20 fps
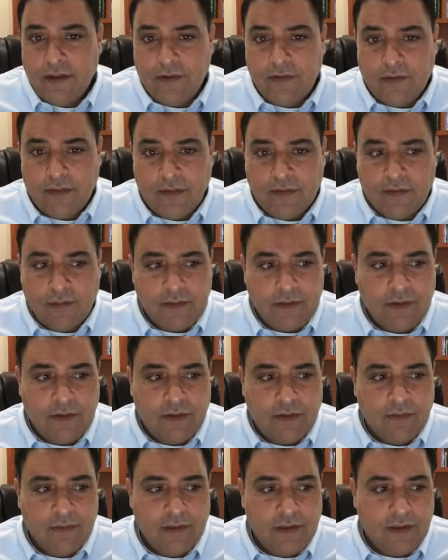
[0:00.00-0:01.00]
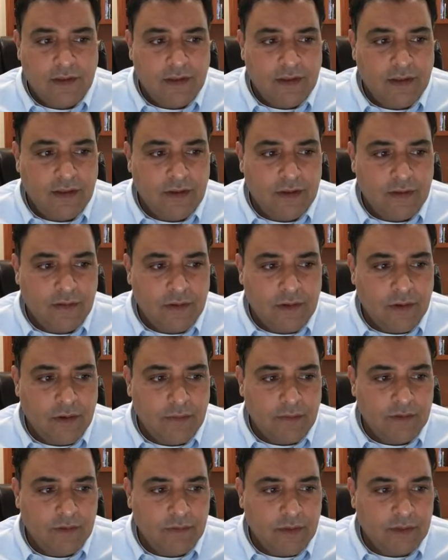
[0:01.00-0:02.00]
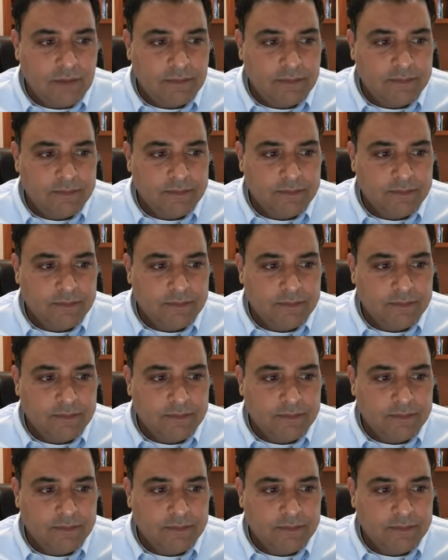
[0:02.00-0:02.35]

So that's something you can really do at home as well.